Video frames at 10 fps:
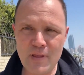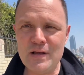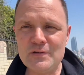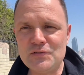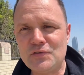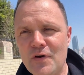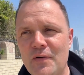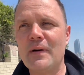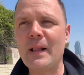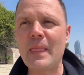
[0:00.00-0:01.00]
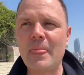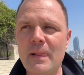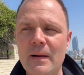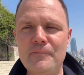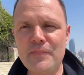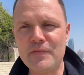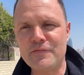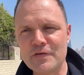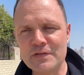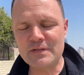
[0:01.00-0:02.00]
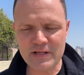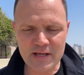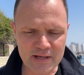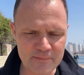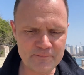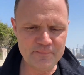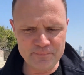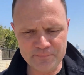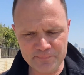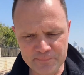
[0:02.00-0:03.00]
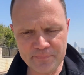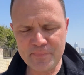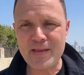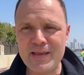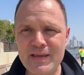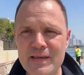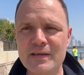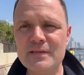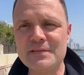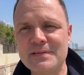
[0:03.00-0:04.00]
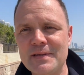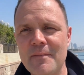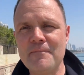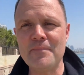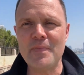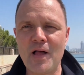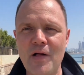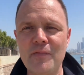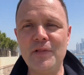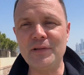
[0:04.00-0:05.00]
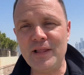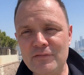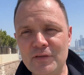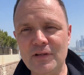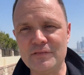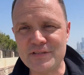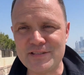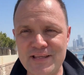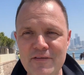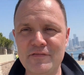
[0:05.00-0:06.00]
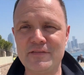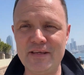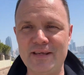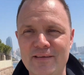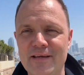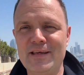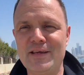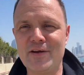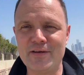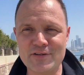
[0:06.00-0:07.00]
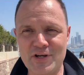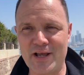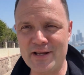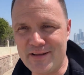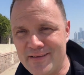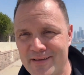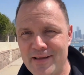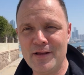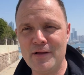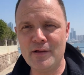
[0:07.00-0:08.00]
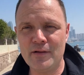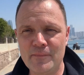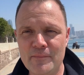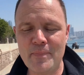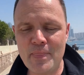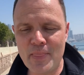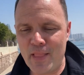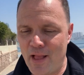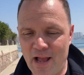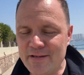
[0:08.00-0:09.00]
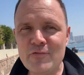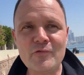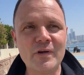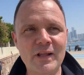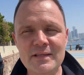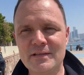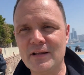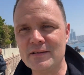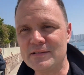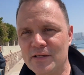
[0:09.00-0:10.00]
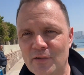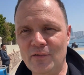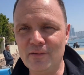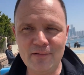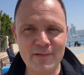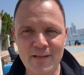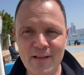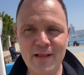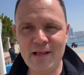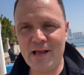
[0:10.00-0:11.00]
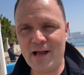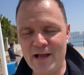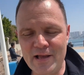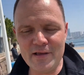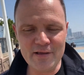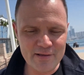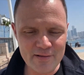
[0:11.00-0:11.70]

So the first thing is the level of safety here in China. I didn't realize it until I